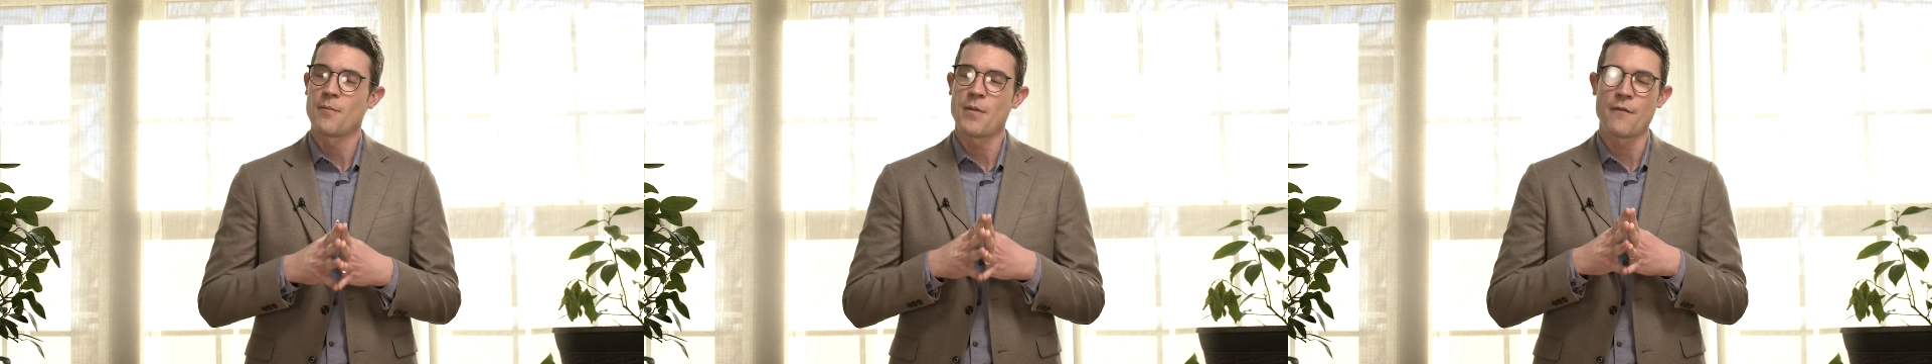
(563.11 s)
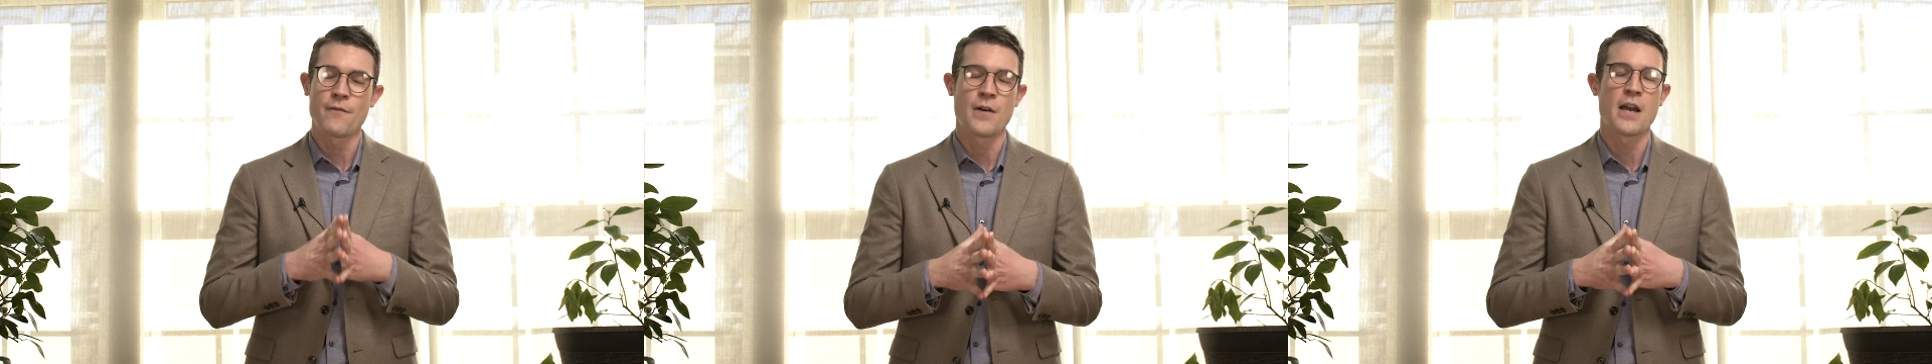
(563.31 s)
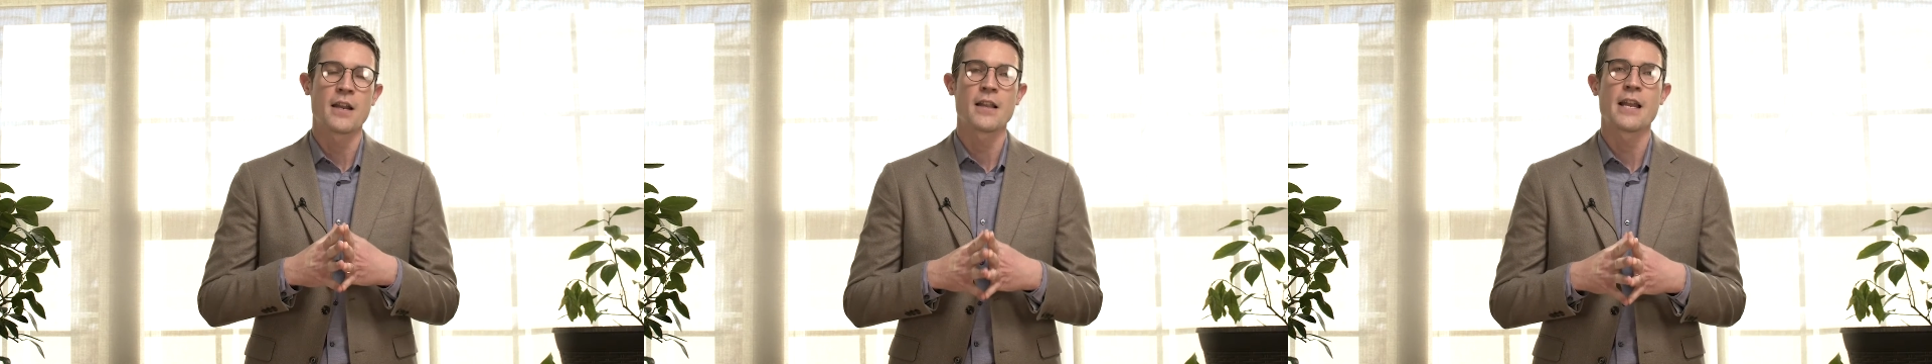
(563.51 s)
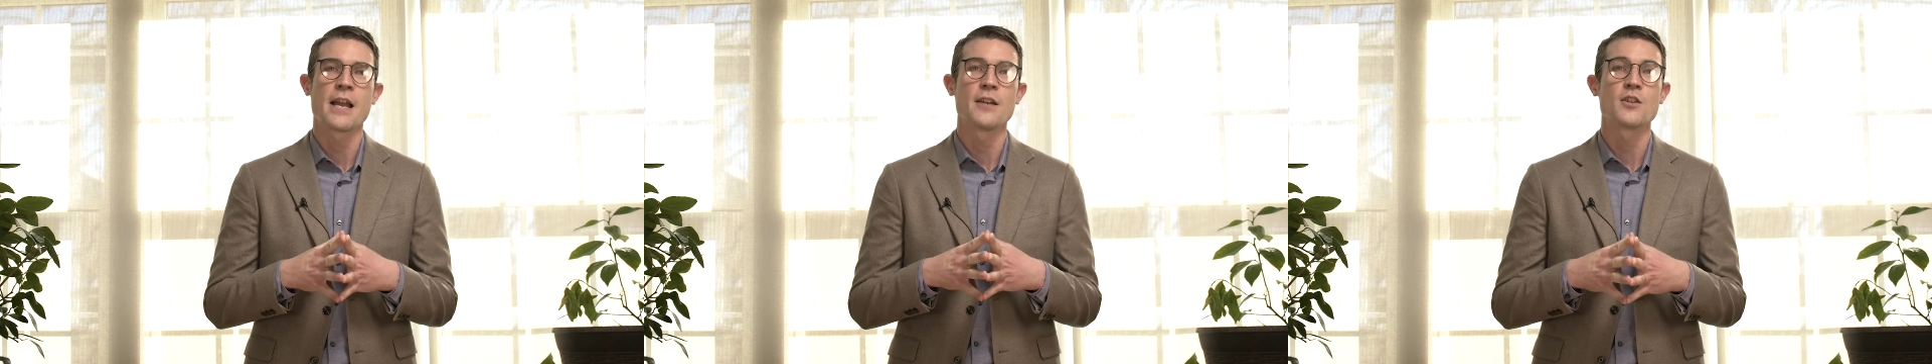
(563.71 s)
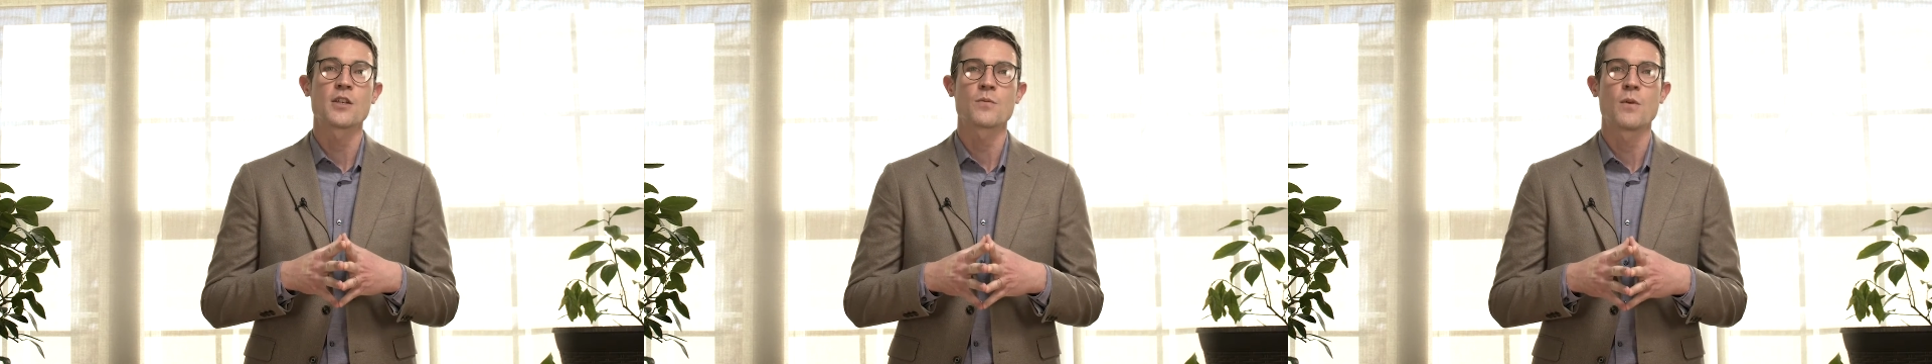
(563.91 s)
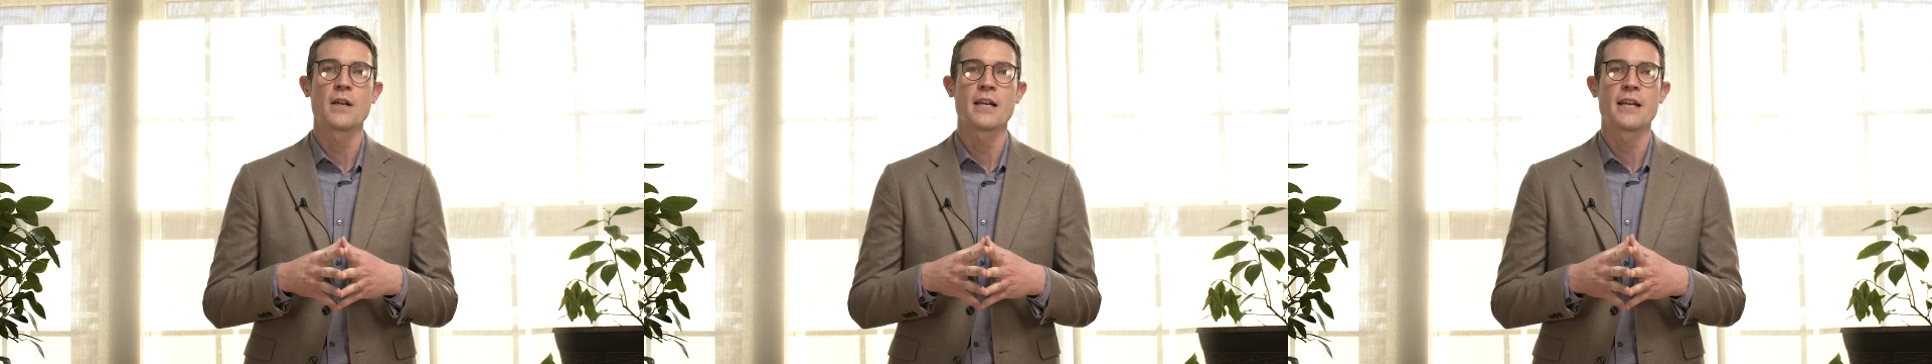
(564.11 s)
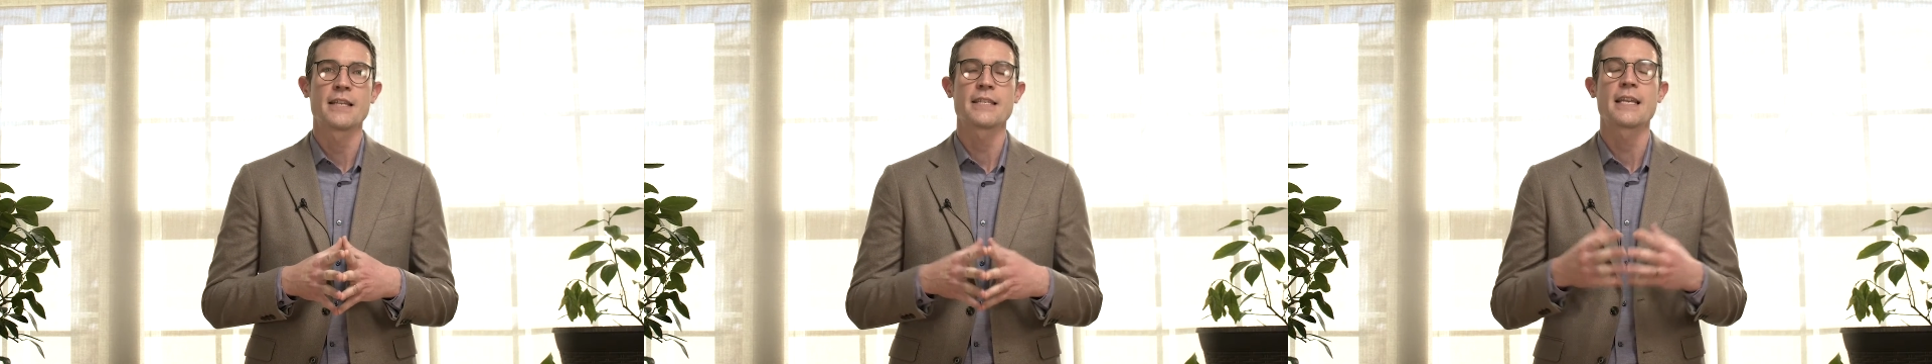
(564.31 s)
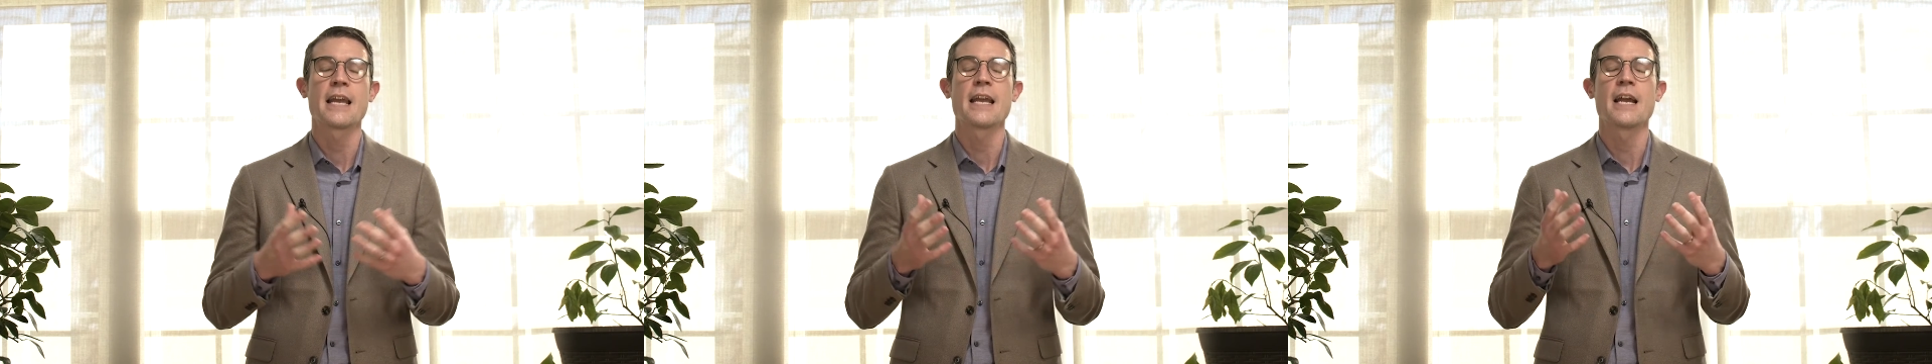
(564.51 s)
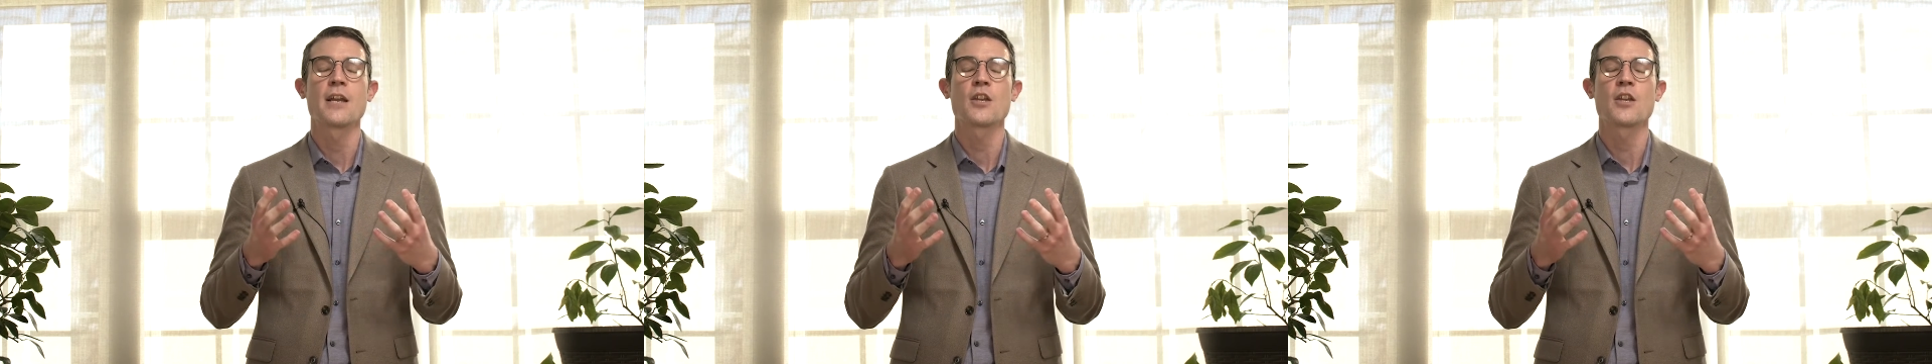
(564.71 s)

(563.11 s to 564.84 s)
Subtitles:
But finally, I just wanted to say a